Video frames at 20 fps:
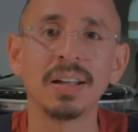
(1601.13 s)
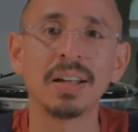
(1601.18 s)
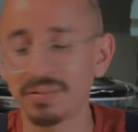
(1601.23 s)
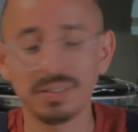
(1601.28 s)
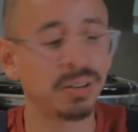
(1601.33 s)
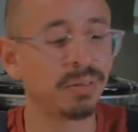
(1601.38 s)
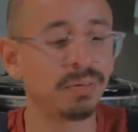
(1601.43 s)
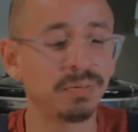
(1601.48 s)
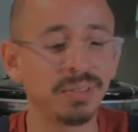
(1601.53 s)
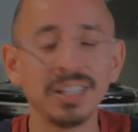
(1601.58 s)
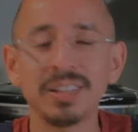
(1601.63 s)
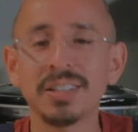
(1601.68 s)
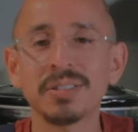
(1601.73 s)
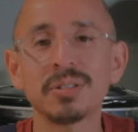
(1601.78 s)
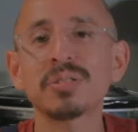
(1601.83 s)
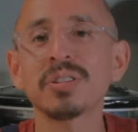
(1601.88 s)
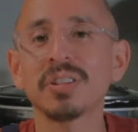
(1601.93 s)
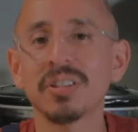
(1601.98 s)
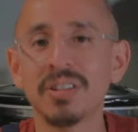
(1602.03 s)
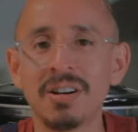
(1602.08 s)
So this
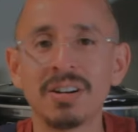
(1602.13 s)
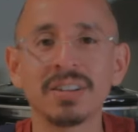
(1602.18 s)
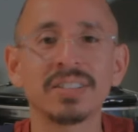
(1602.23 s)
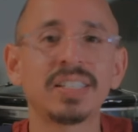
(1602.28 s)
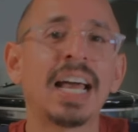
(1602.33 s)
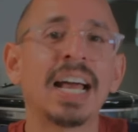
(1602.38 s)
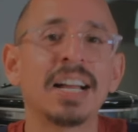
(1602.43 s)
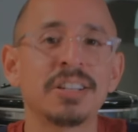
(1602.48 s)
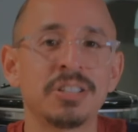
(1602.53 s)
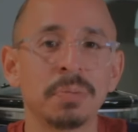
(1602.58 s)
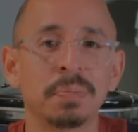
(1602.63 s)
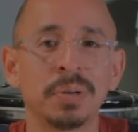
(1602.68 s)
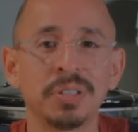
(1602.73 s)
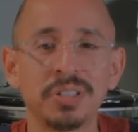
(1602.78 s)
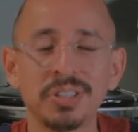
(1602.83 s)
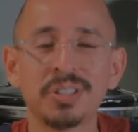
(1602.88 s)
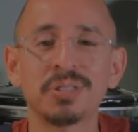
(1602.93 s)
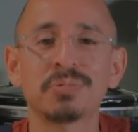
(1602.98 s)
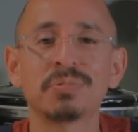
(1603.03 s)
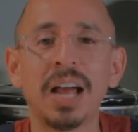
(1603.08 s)
was a long tangent, but
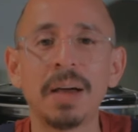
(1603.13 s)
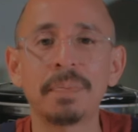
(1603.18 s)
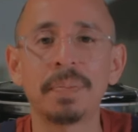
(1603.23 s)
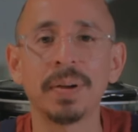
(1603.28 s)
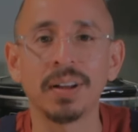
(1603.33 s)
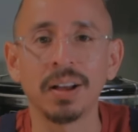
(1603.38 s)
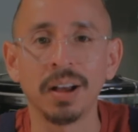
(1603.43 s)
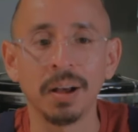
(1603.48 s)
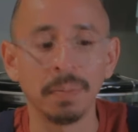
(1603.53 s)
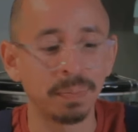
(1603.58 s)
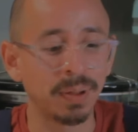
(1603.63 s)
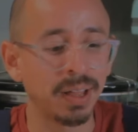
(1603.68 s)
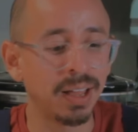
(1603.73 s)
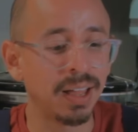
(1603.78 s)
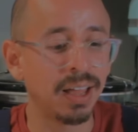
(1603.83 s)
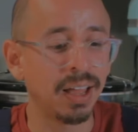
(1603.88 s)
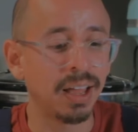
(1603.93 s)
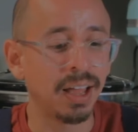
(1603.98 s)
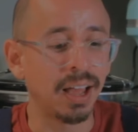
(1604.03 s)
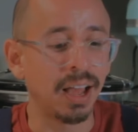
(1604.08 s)
just to wrap it up,
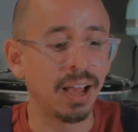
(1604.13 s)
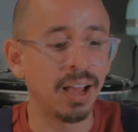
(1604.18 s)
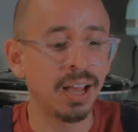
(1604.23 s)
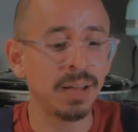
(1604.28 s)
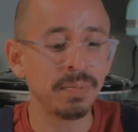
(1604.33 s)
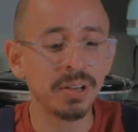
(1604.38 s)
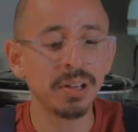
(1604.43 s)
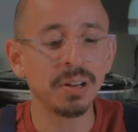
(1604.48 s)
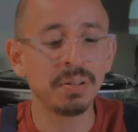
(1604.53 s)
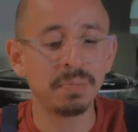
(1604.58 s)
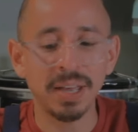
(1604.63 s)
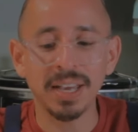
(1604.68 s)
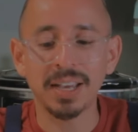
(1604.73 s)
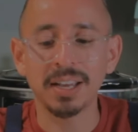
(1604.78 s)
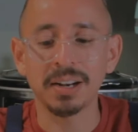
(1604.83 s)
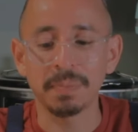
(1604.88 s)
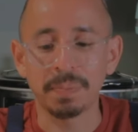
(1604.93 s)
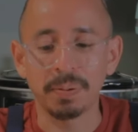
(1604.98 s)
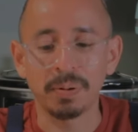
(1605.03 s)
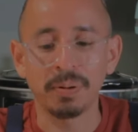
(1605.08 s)
I'm going to make
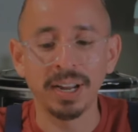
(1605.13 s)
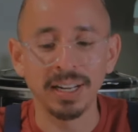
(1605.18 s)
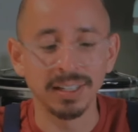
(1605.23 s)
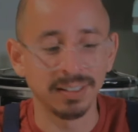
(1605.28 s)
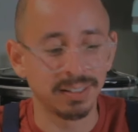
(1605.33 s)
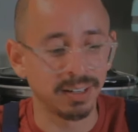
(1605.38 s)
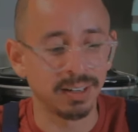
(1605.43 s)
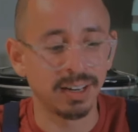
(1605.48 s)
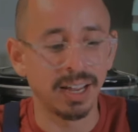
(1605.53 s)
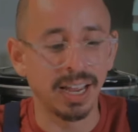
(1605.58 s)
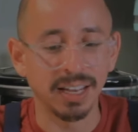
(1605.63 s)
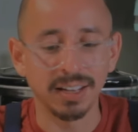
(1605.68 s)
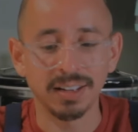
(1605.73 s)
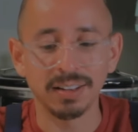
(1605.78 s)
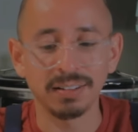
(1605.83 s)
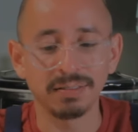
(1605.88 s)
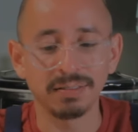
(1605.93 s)
it a point to